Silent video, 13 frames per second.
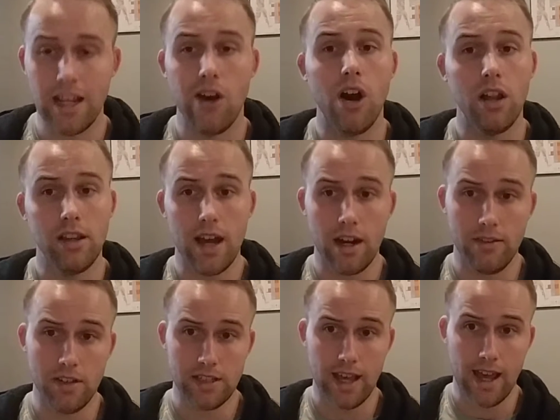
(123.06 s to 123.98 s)
Now, a lot of
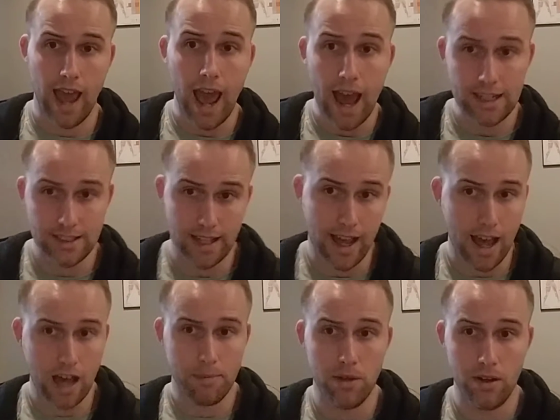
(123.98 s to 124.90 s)
this has to
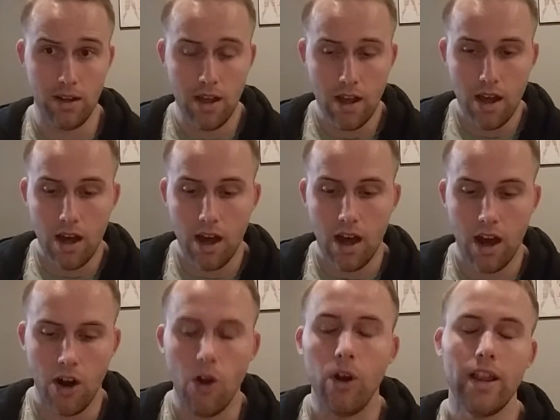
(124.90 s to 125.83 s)
happen,
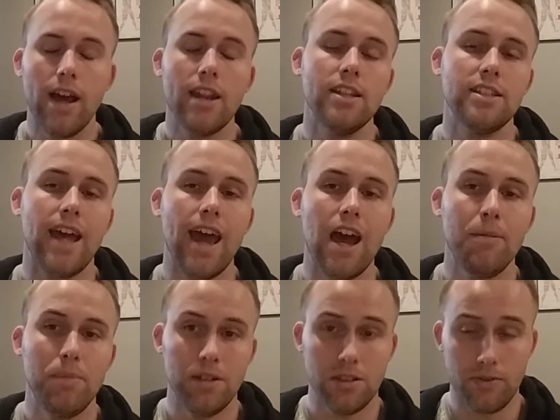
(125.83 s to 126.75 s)
or a lot of this
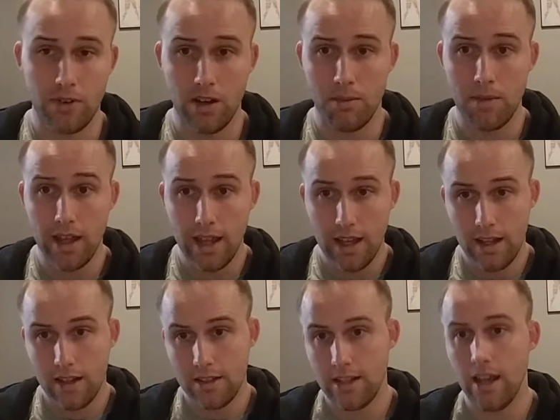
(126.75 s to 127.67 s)
happens from
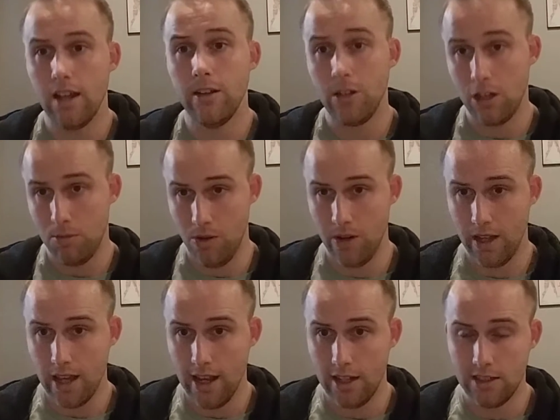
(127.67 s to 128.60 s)
daily
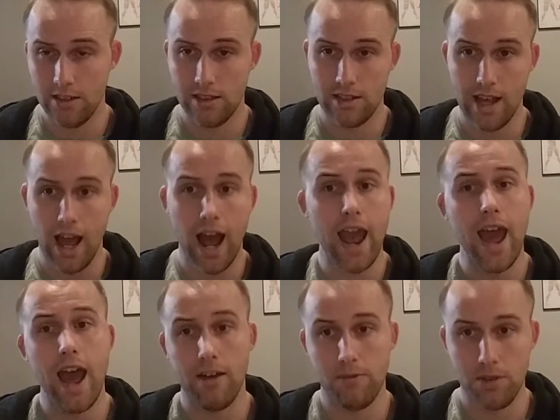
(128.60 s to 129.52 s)
communications that I
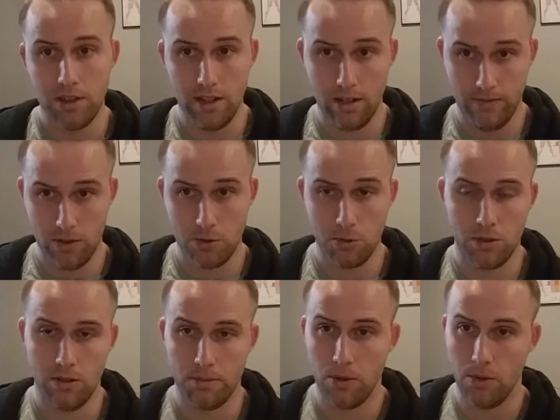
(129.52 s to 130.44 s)
have with the individuals
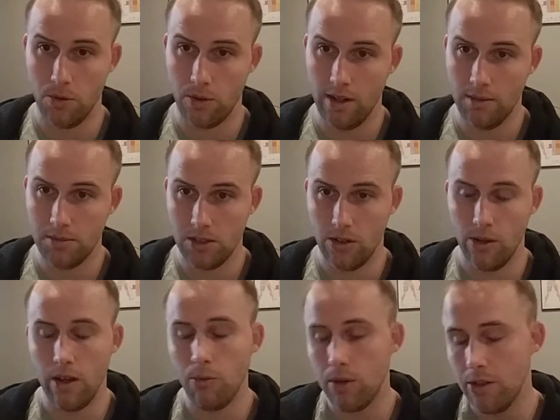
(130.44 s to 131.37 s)
in the program.
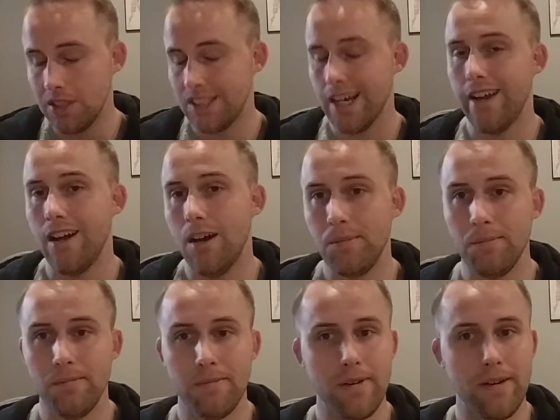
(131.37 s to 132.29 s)
So when you sign
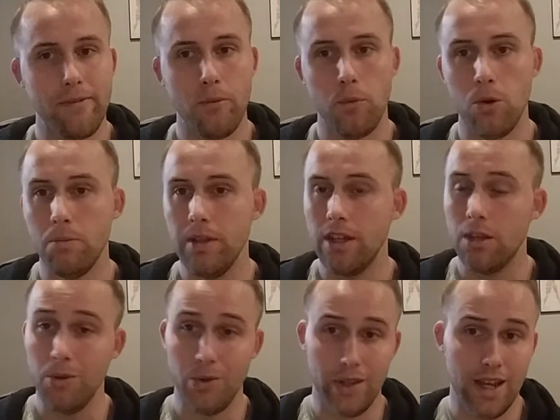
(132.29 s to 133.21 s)
up, we'll be
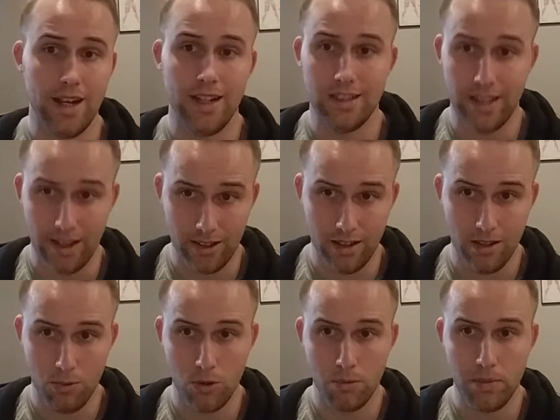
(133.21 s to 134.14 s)
communicating
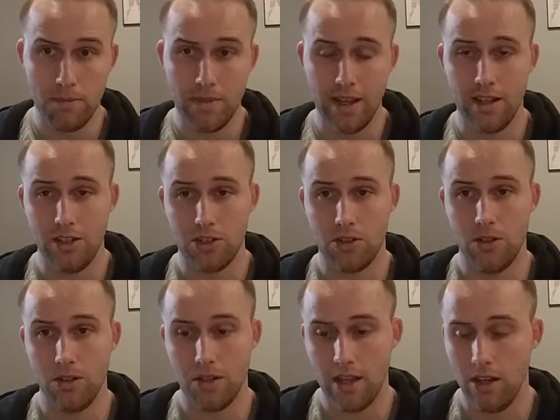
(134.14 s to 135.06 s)
daily. We'll be making
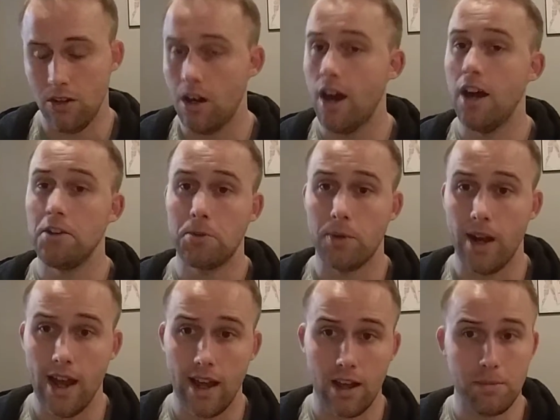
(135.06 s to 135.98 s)
sure that you're on
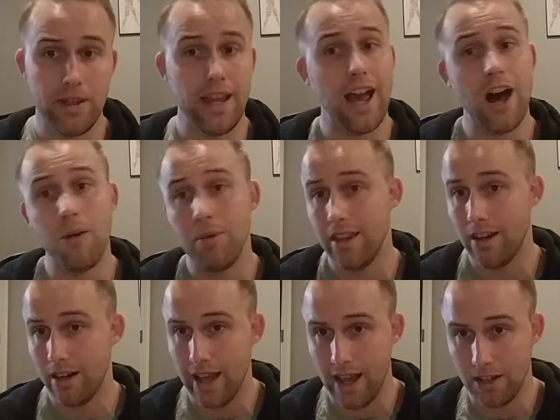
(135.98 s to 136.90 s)
track. I'll be
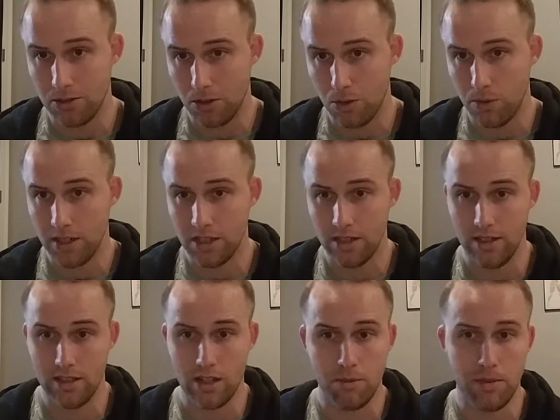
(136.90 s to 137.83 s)
there to answer
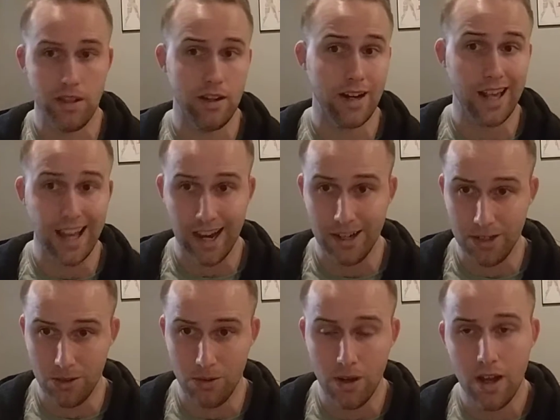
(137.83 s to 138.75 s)
questions. I'll be there to guide
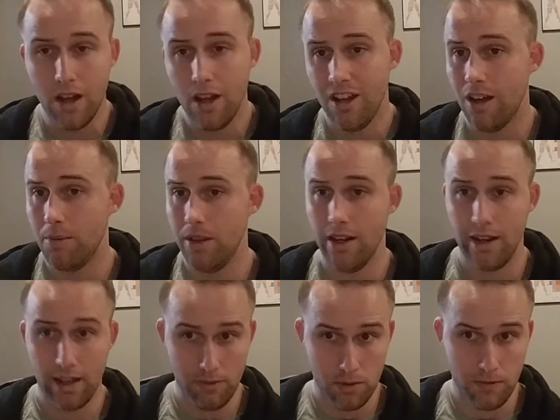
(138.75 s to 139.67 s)
you. I'll be there
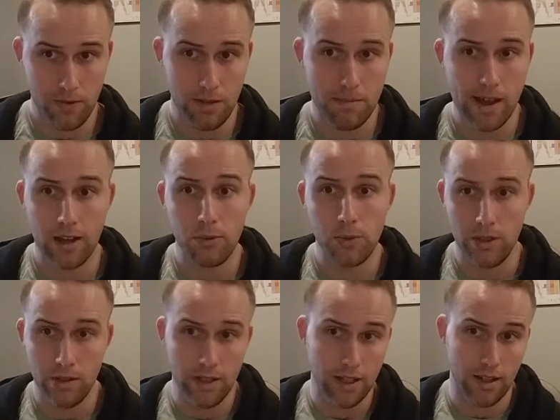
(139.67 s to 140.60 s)
to give you feedback when
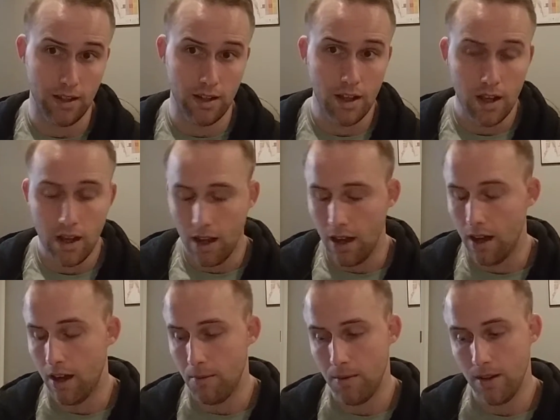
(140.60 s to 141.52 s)
you need it.
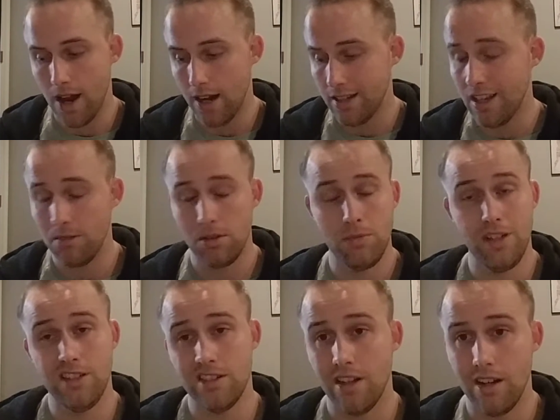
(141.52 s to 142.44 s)
A lot of times I'll be
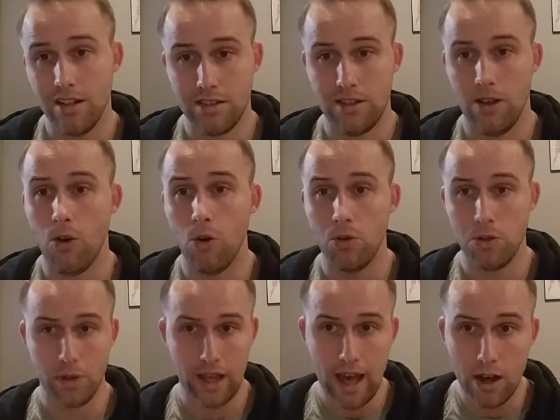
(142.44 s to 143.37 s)
just there just to hold
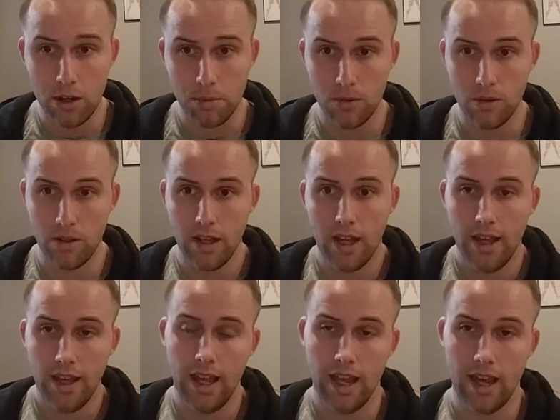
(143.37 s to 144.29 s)
you accountable.
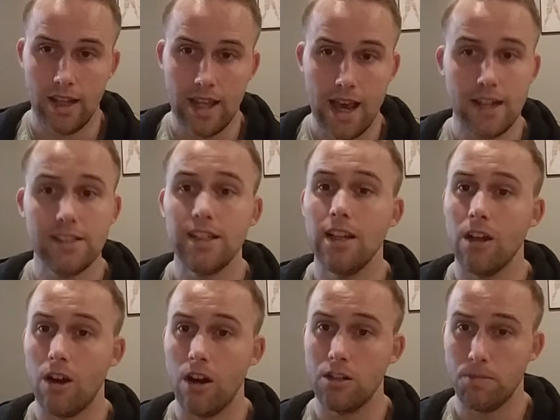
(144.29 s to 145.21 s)
And that is a
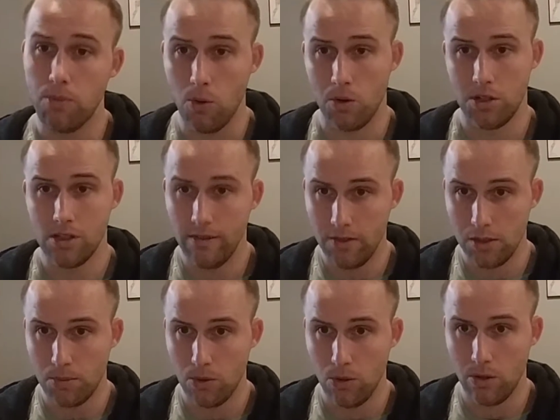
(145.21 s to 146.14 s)
large portion of this
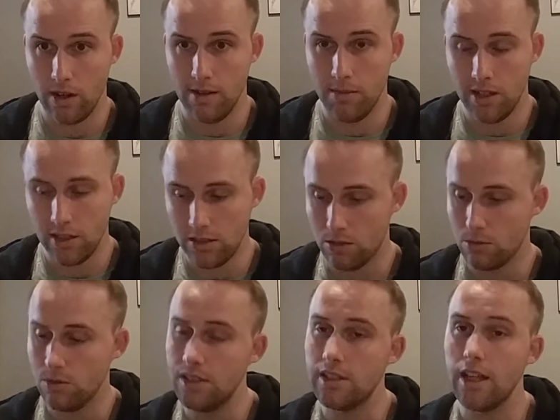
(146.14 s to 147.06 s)
program because it's
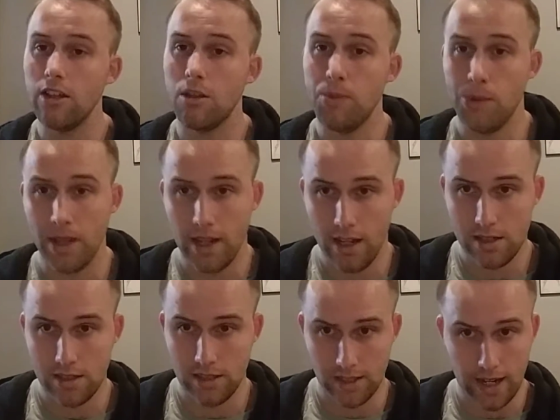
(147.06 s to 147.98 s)
through these daily
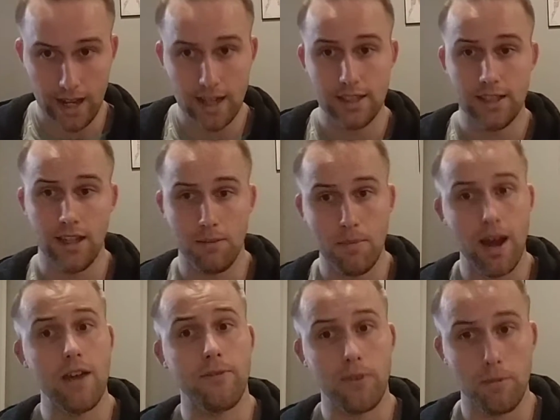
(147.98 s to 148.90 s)
communications that I can take
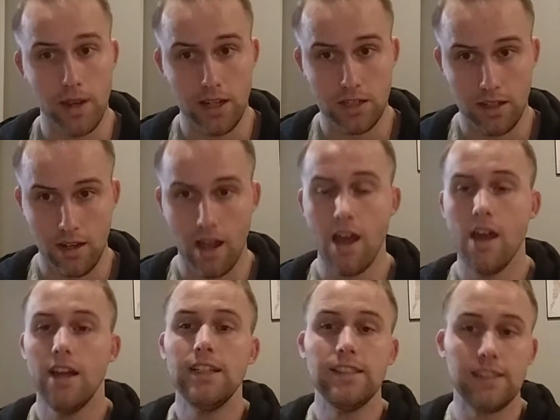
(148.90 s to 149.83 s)
my information,
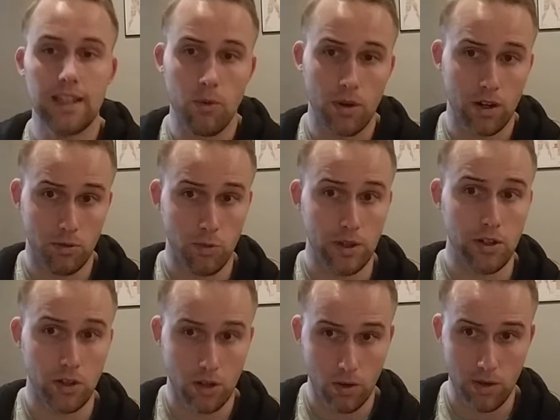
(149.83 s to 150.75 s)
see what
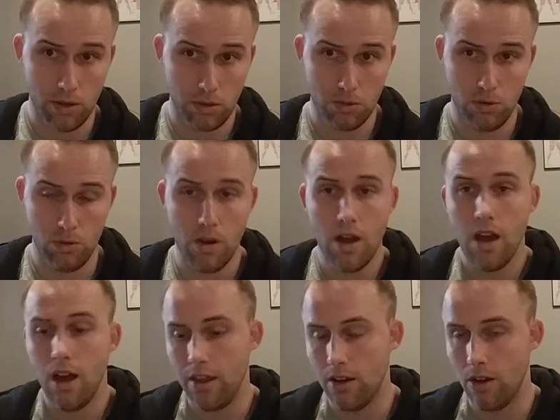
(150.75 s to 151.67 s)
you're going through,
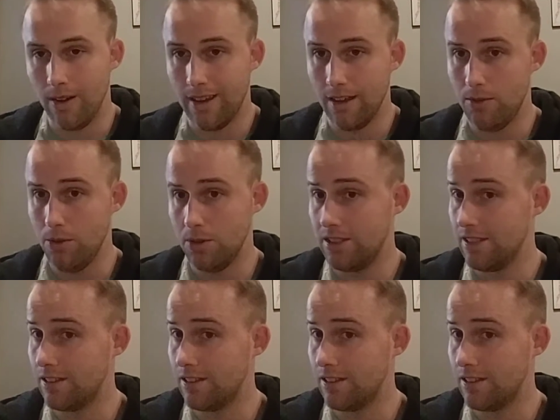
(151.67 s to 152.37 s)
give you